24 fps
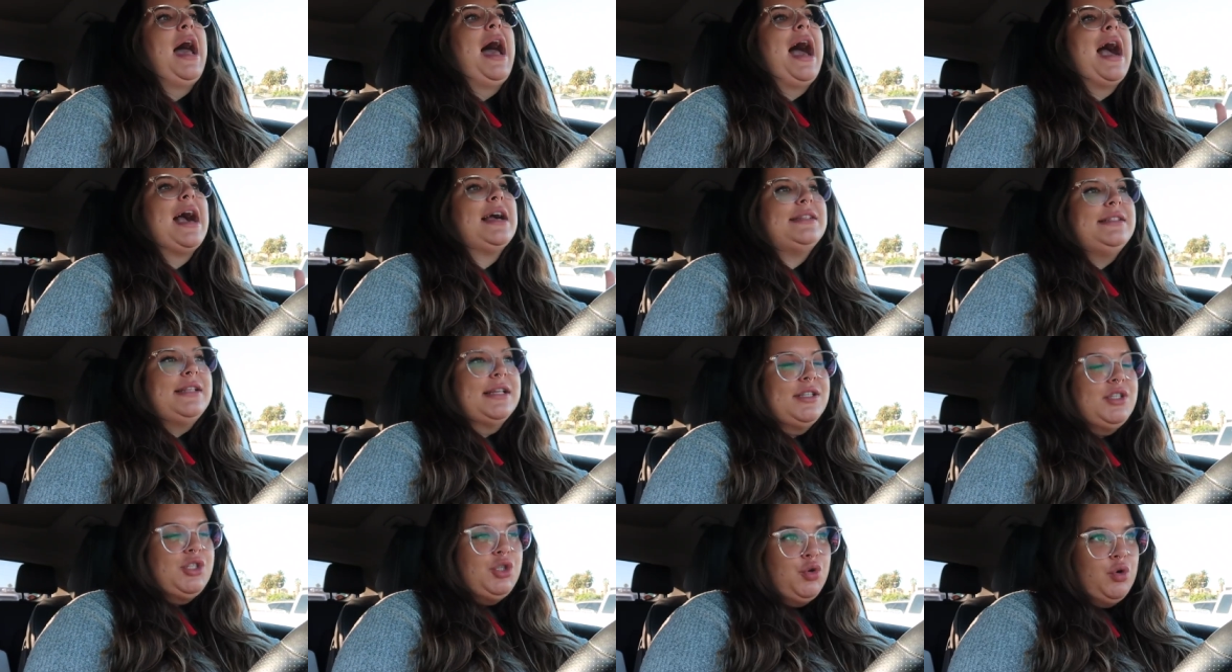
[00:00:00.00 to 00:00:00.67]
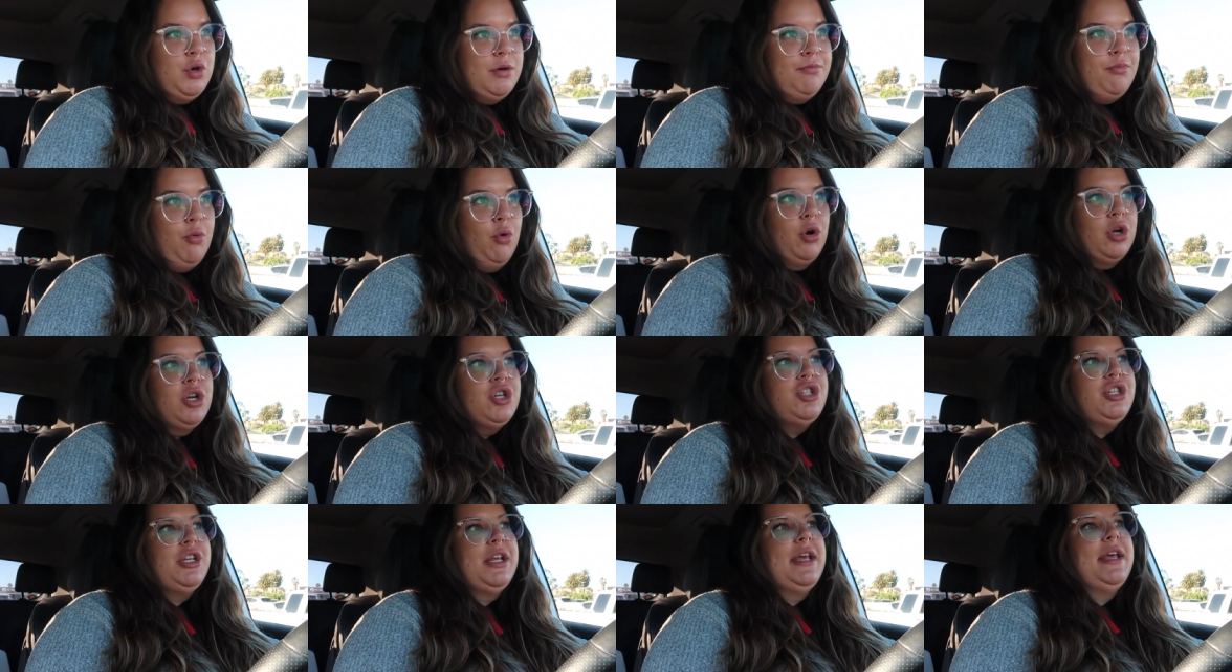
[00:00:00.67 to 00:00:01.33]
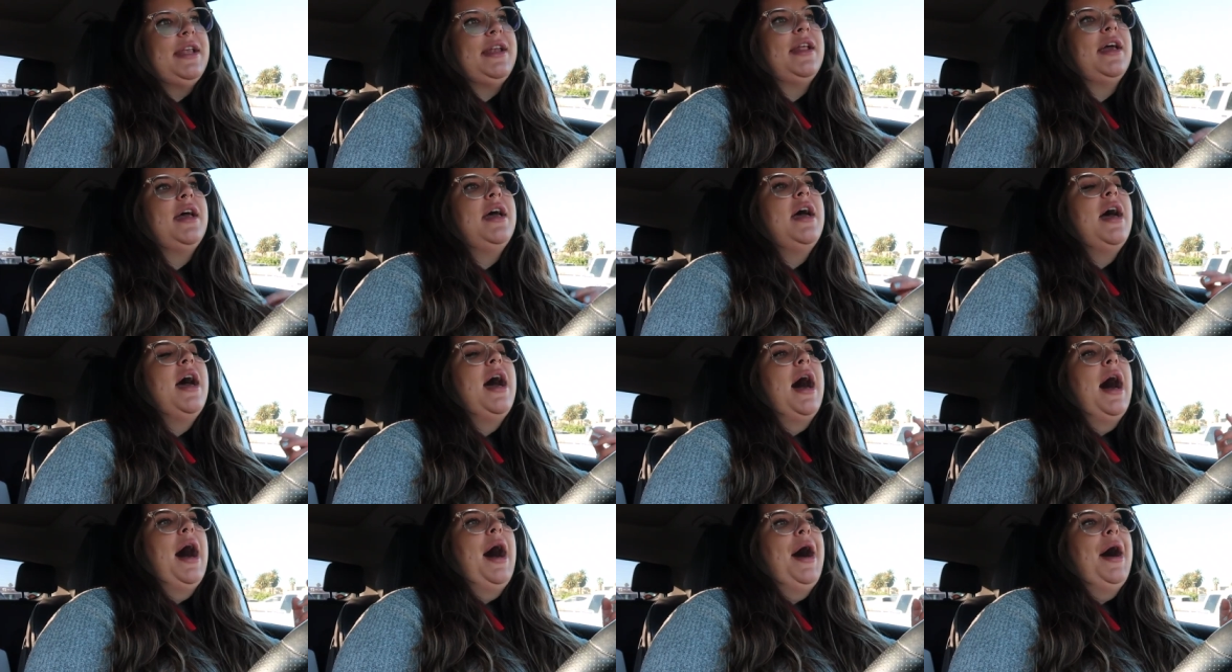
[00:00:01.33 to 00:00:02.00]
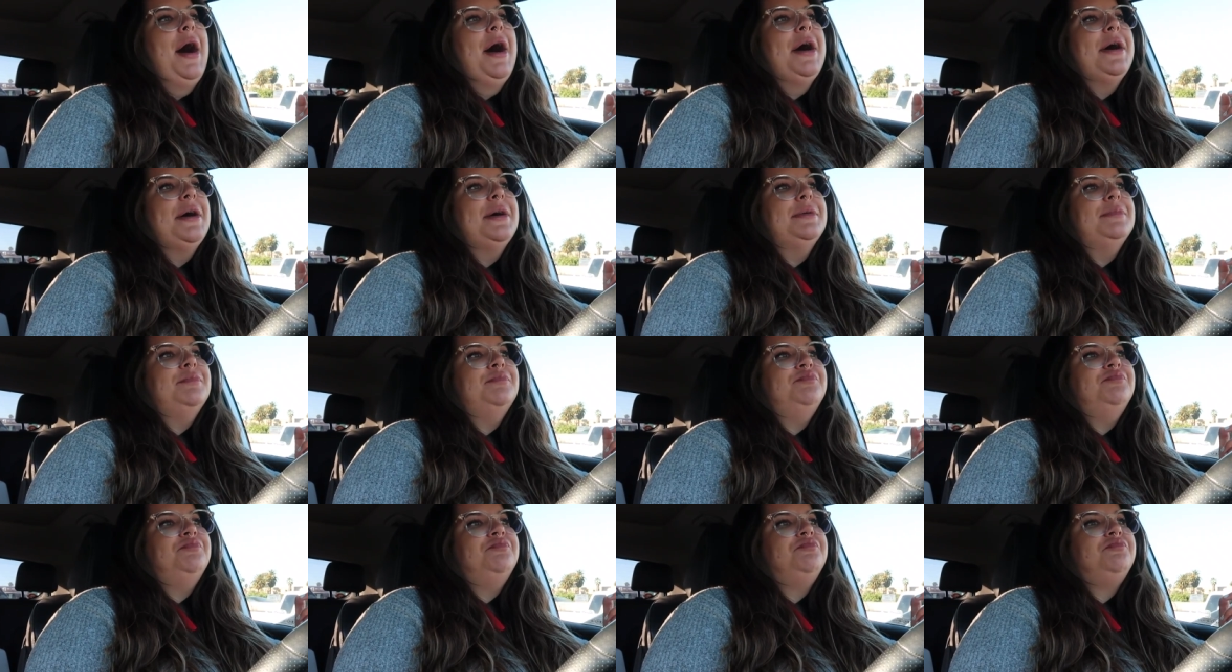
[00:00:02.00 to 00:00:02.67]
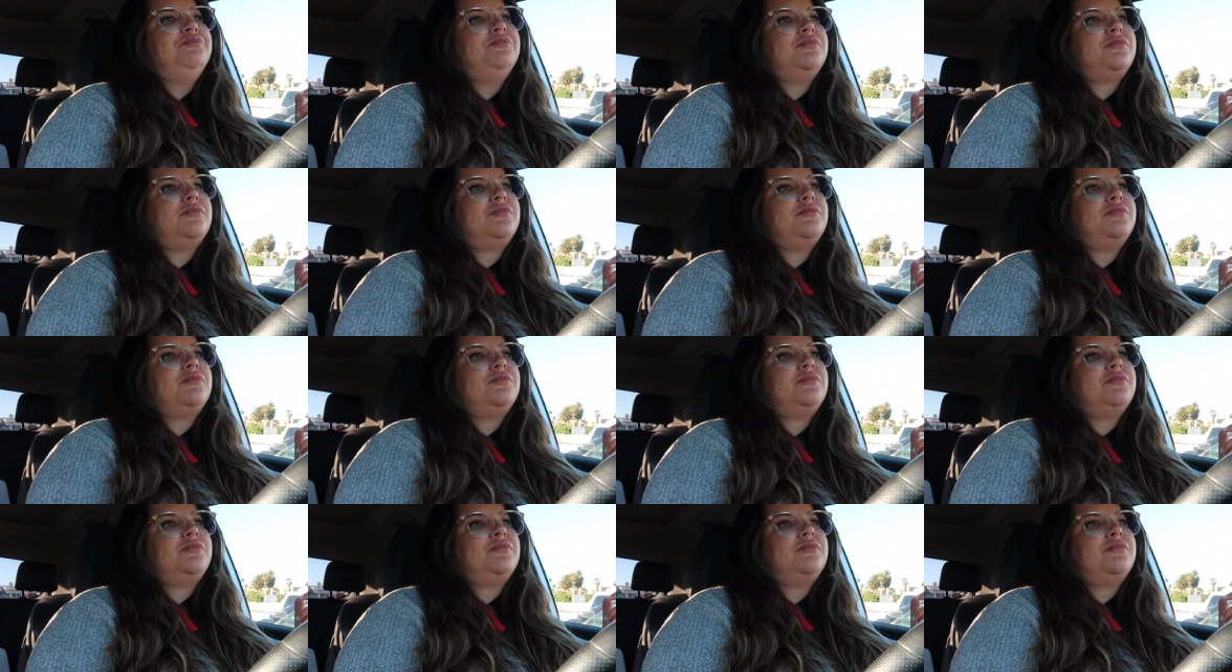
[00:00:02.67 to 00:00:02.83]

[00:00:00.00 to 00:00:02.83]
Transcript: access to abortion, um,